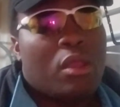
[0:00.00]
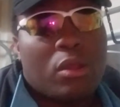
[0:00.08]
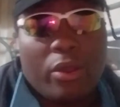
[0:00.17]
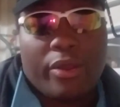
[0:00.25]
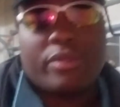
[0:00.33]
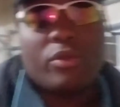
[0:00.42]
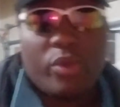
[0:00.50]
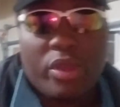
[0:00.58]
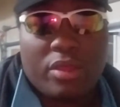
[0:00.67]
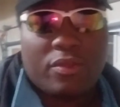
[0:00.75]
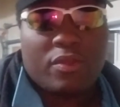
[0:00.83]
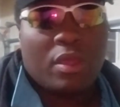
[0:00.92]
Carson
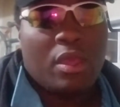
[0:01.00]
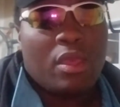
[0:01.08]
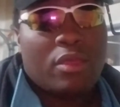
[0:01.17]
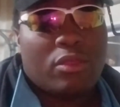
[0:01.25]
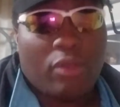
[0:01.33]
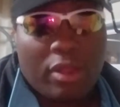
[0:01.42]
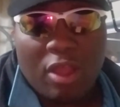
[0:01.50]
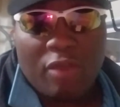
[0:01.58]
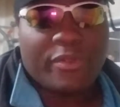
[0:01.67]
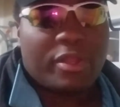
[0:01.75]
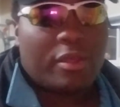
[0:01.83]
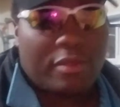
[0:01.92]
Wentz started
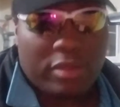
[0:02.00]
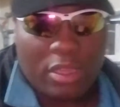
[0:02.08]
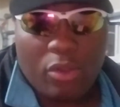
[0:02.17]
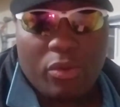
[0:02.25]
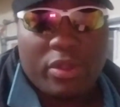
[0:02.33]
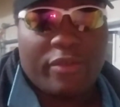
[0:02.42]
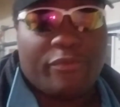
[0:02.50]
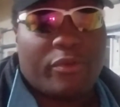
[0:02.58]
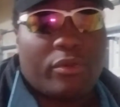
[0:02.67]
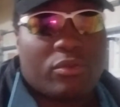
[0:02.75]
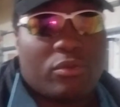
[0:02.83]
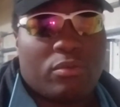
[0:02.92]
off a little slow in the
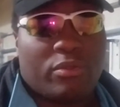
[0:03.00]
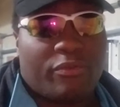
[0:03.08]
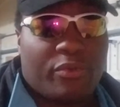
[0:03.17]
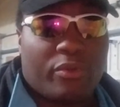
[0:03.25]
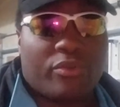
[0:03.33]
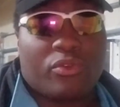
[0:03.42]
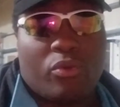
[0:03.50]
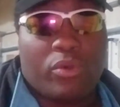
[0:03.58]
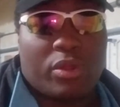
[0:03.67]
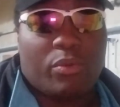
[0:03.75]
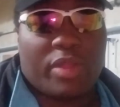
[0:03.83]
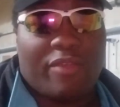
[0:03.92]
first
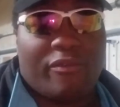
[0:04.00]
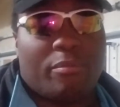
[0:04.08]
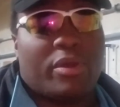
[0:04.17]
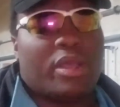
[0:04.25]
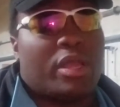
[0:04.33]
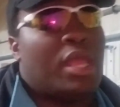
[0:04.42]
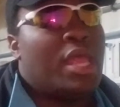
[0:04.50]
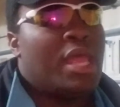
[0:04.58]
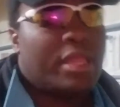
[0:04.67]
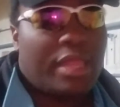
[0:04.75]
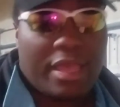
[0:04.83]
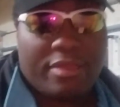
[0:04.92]
quarter, whatever, but
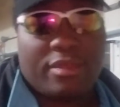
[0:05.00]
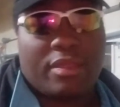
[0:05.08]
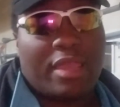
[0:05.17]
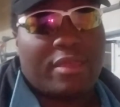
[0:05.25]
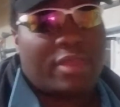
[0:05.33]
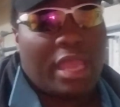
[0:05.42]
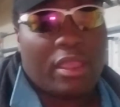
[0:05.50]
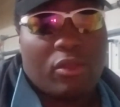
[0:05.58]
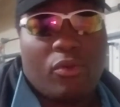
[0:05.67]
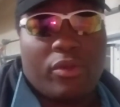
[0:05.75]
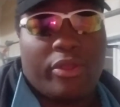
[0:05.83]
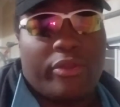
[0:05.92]
that second
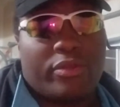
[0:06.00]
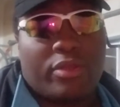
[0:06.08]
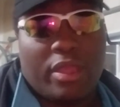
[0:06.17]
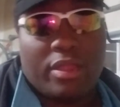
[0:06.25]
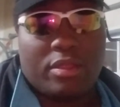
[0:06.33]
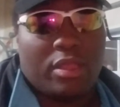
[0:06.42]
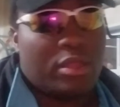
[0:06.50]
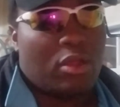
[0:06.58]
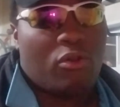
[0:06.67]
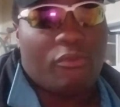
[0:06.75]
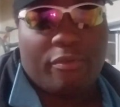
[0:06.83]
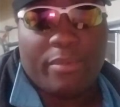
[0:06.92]
quarter and
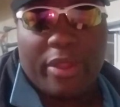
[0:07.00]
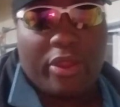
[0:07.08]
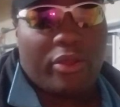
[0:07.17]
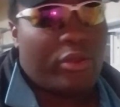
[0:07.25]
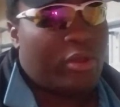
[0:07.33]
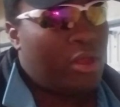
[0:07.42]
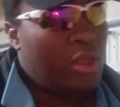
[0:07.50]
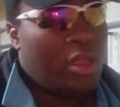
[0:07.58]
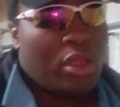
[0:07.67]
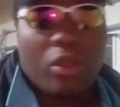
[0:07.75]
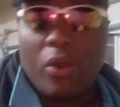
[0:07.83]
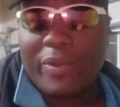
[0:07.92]
on from there,
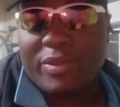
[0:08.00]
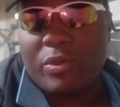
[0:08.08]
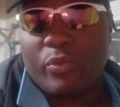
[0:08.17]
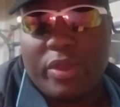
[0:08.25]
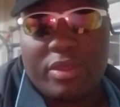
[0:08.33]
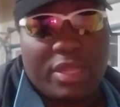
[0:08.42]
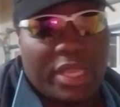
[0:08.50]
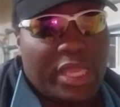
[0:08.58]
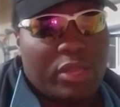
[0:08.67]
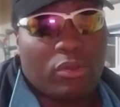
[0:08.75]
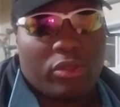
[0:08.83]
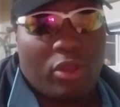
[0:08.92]
Carson Wentz and the
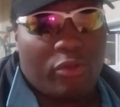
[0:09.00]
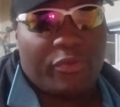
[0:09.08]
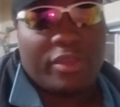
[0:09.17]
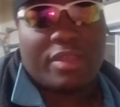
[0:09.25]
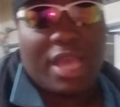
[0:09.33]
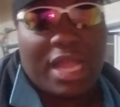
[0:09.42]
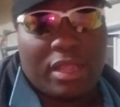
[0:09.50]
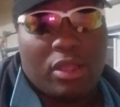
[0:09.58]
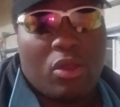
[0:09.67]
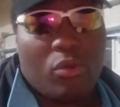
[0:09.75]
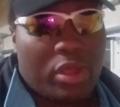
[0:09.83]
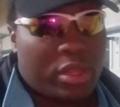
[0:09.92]
Eagles offense got it
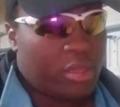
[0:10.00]
going.